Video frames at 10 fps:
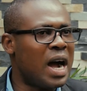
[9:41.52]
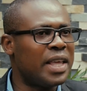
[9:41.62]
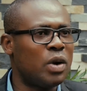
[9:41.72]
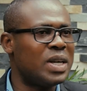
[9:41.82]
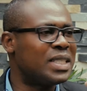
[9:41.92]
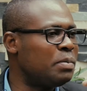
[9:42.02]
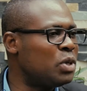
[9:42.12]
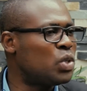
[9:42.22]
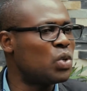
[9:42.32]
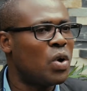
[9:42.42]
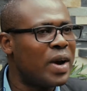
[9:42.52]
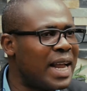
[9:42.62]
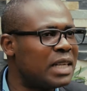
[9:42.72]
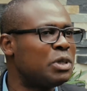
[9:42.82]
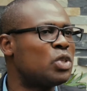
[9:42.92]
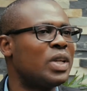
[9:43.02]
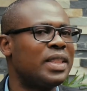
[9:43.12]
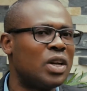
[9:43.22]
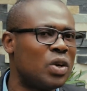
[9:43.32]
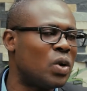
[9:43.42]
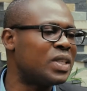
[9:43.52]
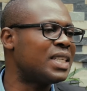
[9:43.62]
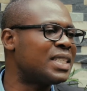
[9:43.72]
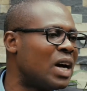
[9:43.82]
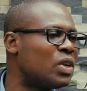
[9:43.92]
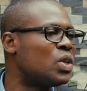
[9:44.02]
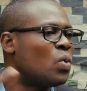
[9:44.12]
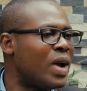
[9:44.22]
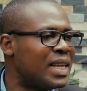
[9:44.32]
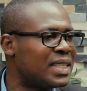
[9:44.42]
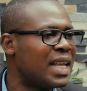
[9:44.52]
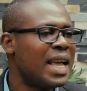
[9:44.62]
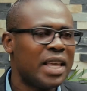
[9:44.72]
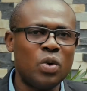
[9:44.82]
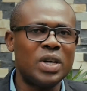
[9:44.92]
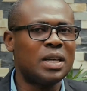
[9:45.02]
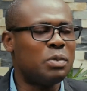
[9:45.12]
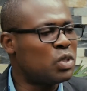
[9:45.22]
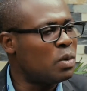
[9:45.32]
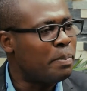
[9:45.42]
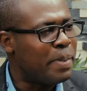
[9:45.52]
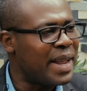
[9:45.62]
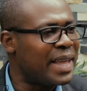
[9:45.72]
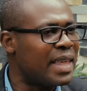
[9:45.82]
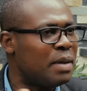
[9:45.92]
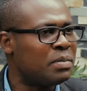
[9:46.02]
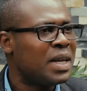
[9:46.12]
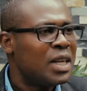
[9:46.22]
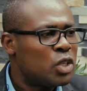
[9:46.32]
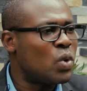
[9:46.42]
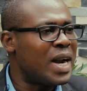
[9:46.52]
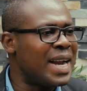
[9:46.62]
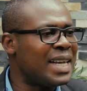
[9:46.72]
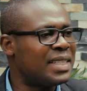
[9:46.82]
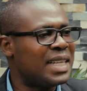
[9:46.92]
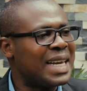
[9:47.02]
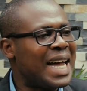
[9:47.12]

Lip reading: He was able to connect between the north, the south, the west. He was able to bring them to an extent.